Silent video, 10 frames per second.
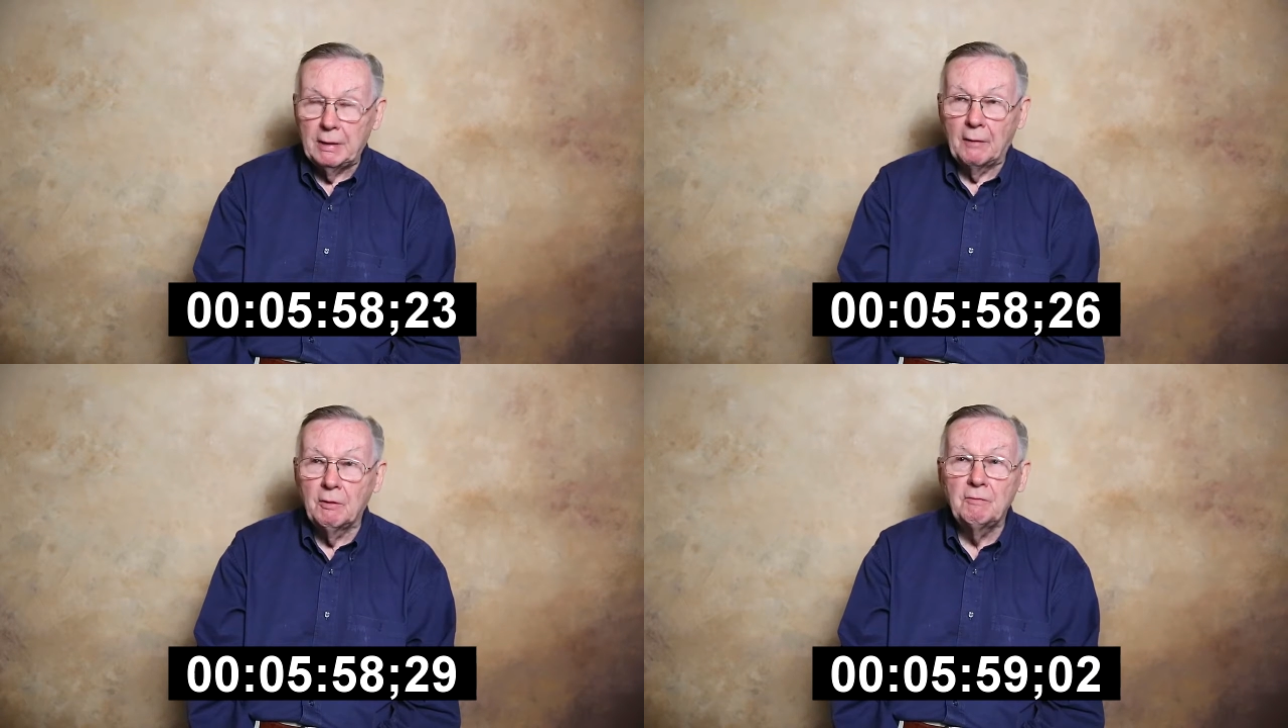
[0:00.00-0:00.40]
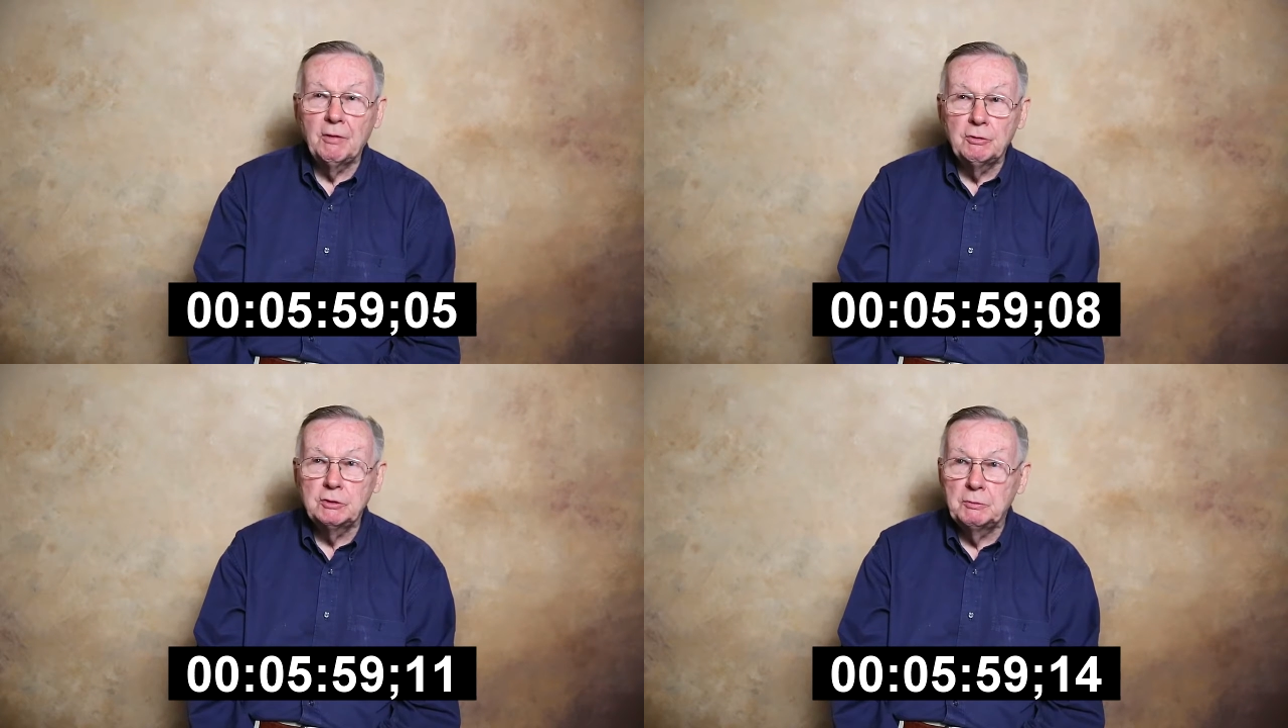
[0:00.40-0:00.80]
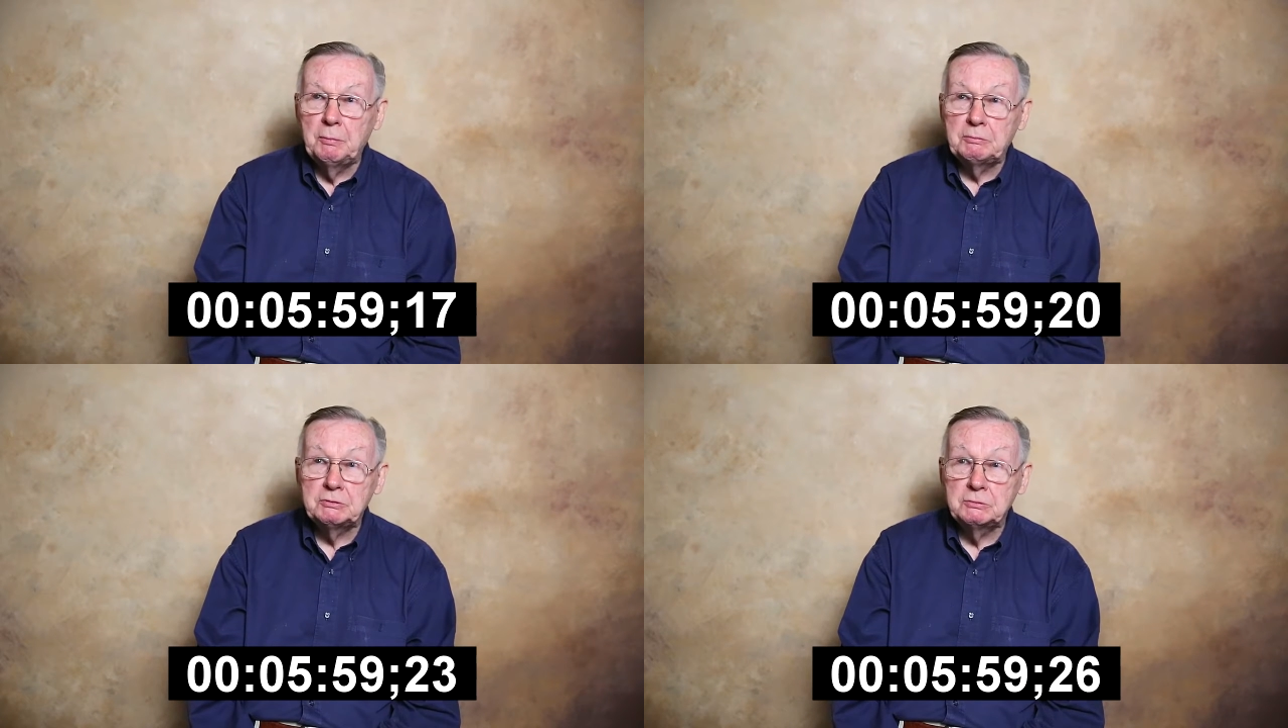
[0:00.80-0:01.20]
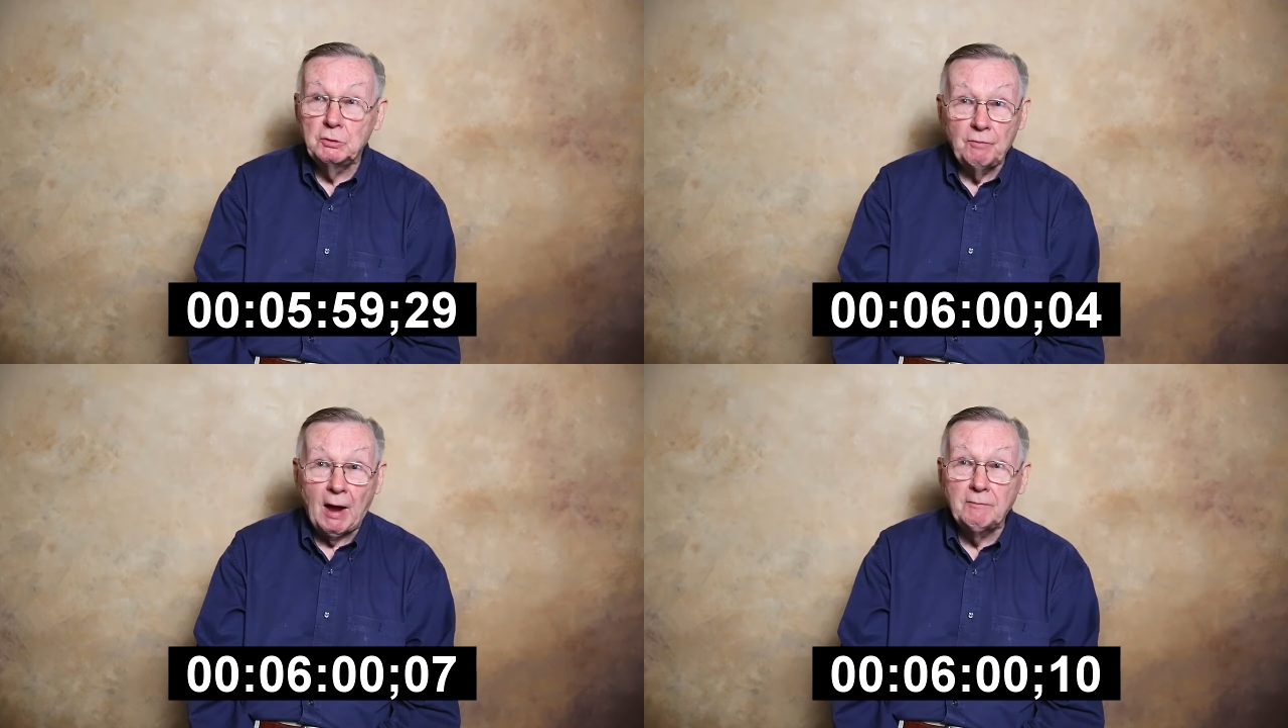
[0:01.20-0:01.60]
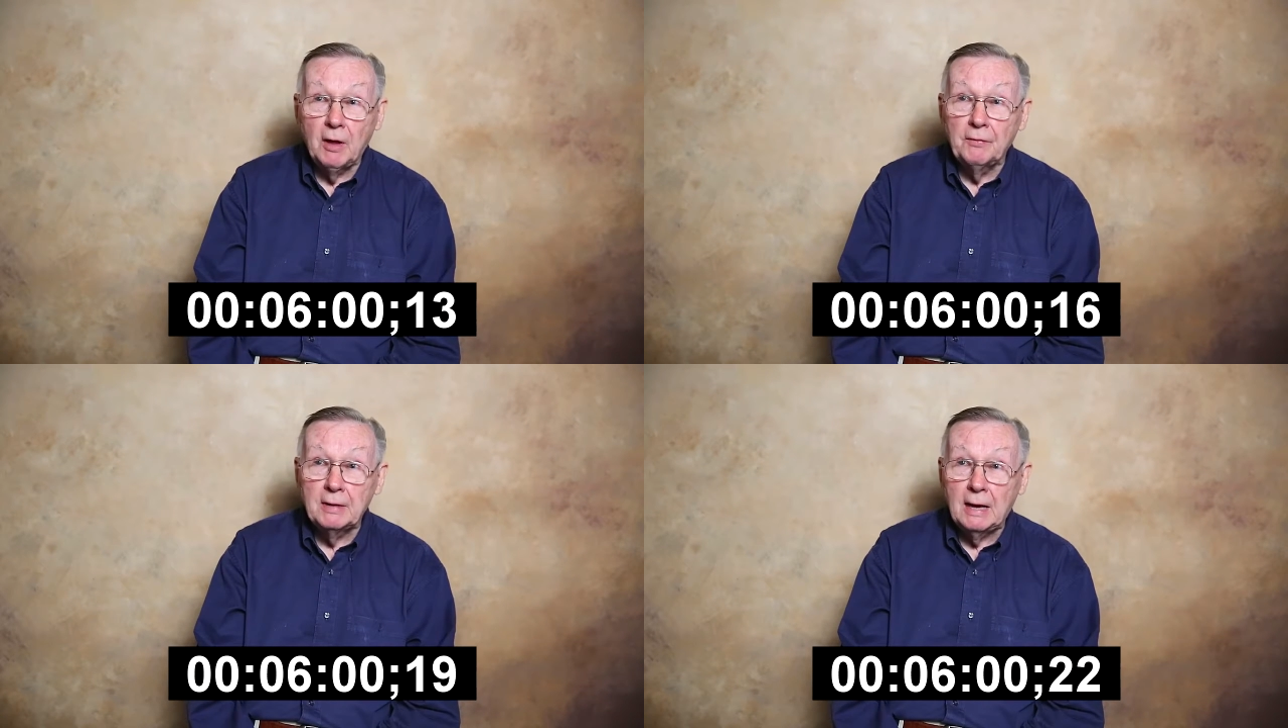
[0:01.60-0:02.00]
Now there are others that have survived
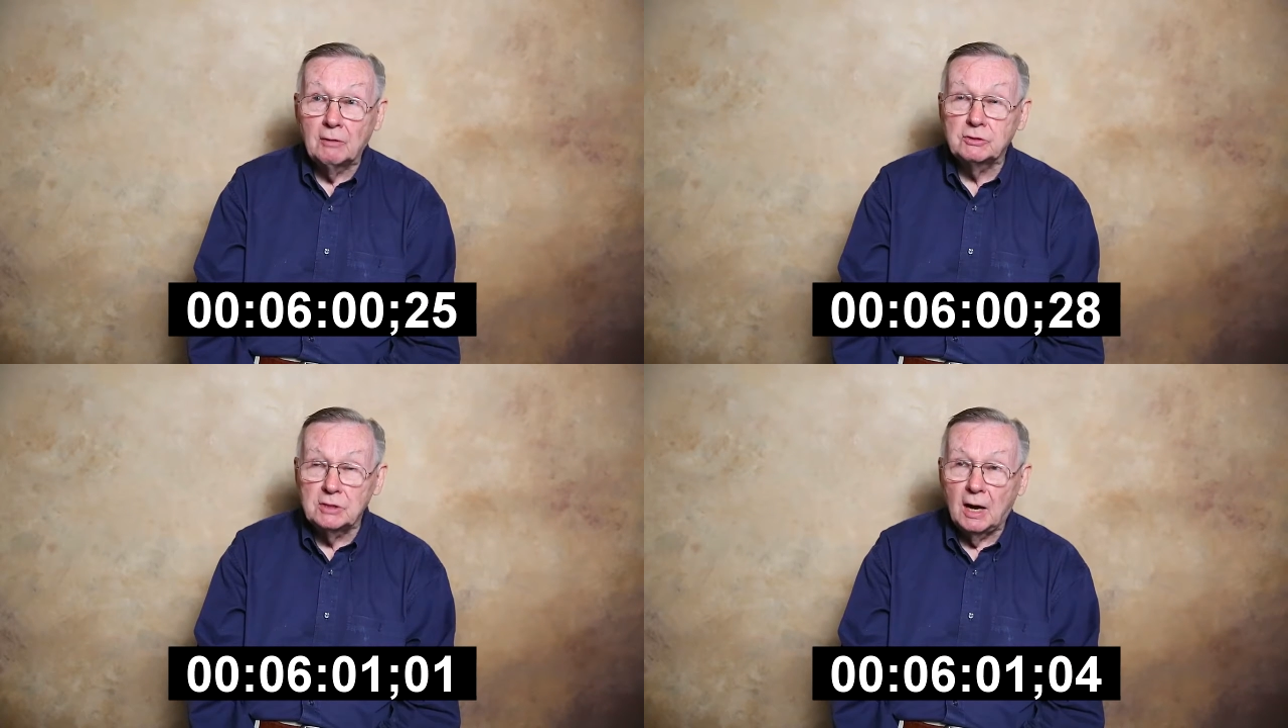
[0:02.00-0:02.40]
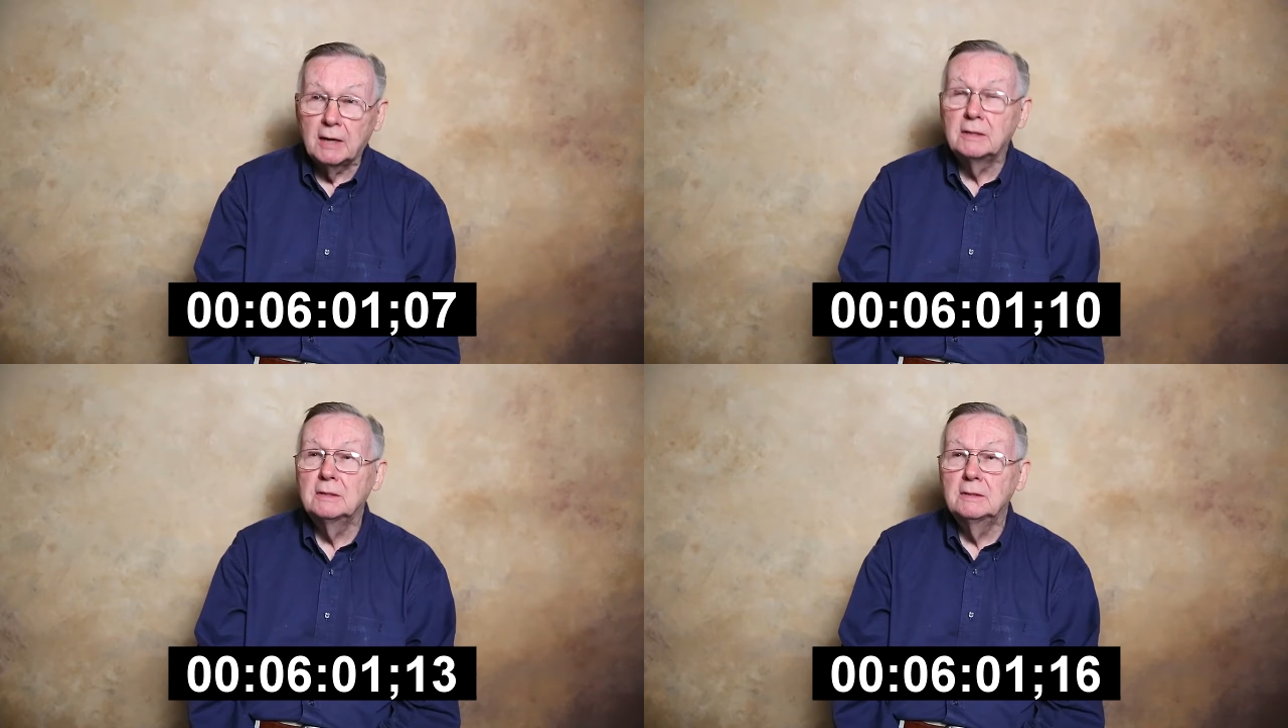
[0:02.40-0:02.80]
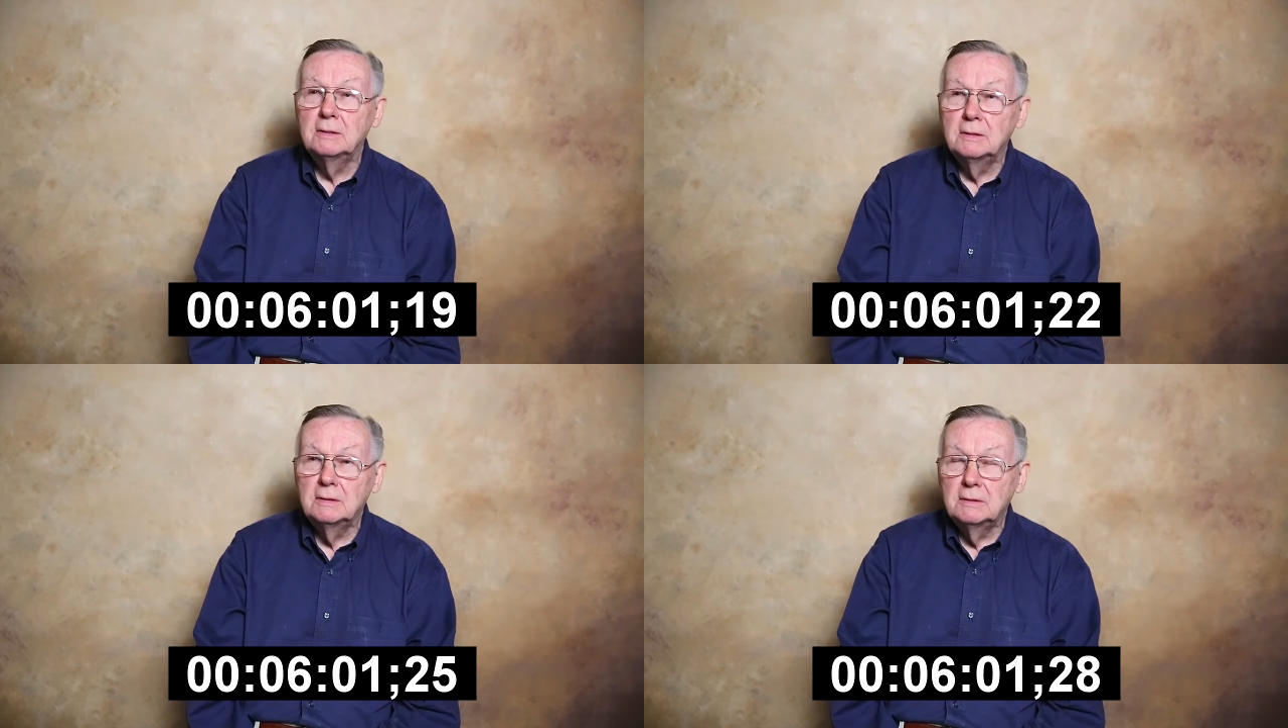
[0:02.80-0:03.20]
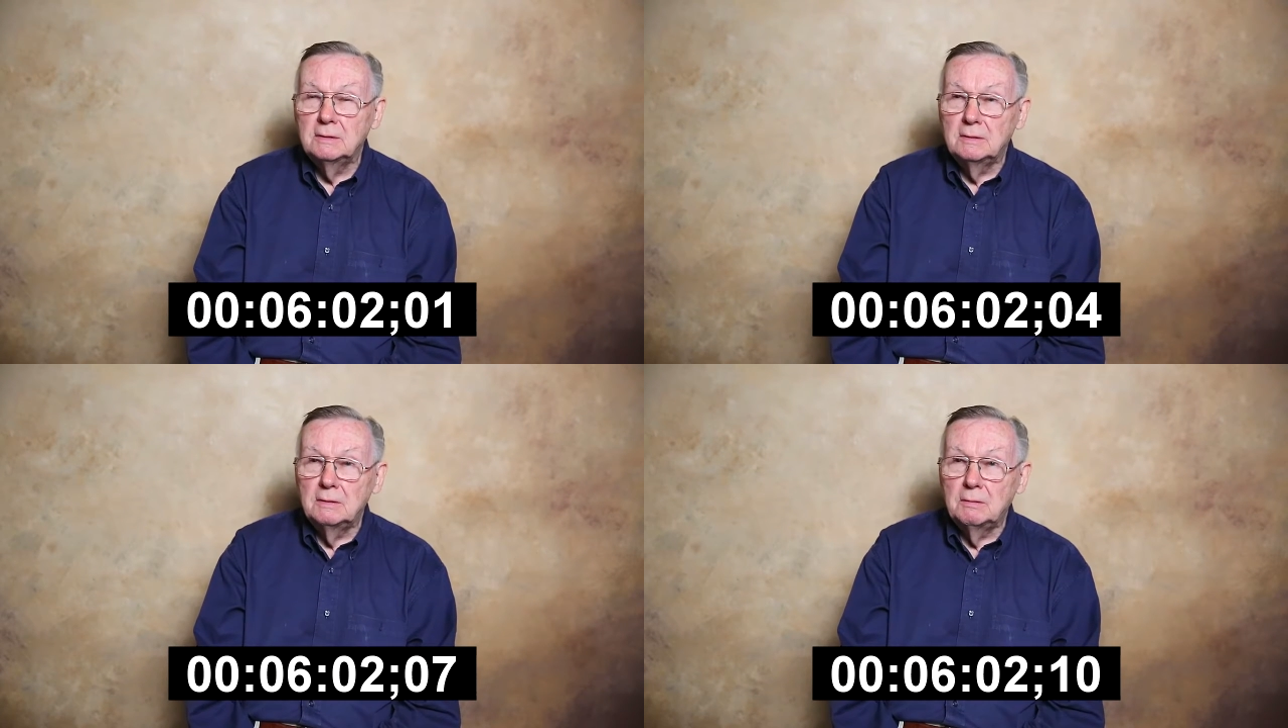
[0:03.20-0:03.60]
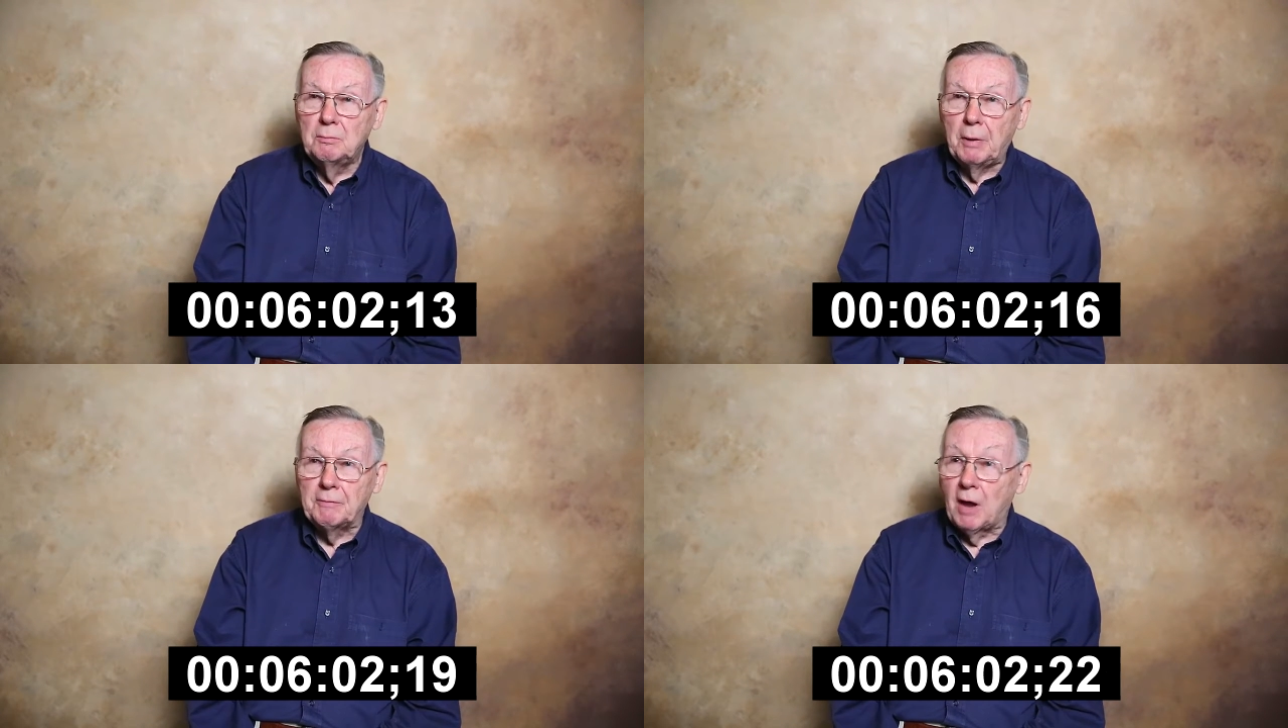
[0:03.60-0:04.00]
on the outside,
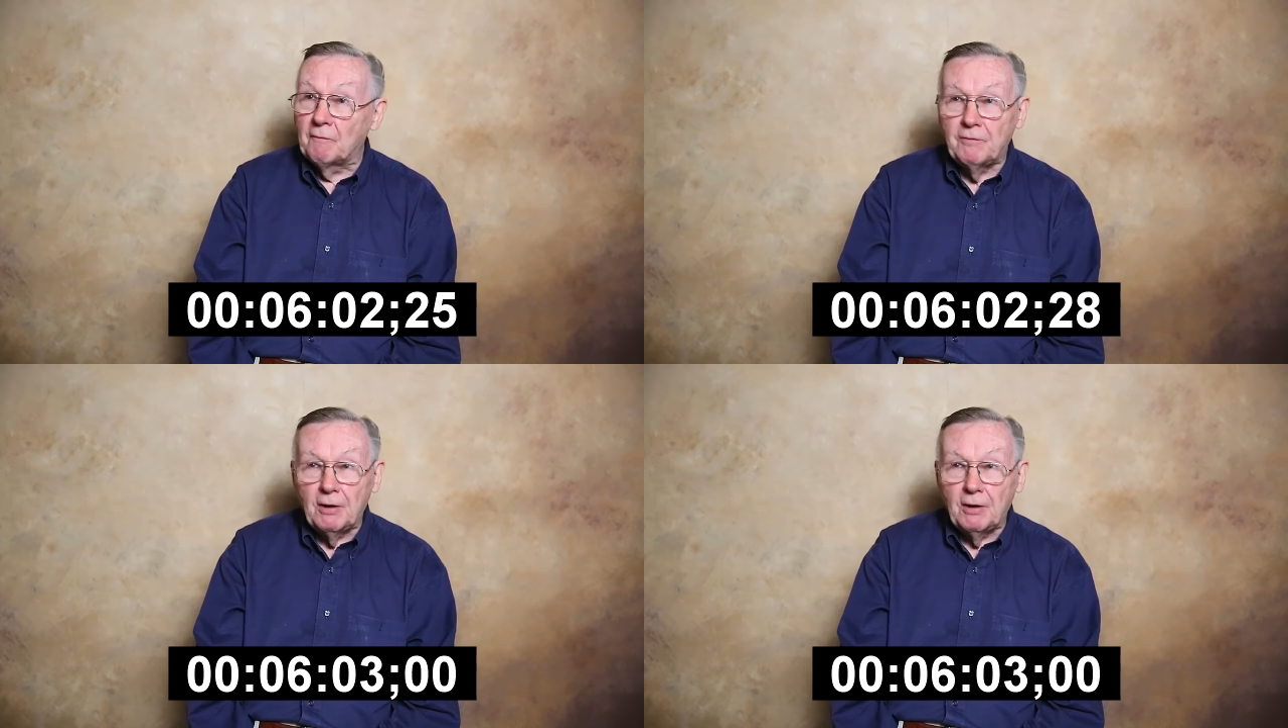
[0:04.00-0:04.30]
but not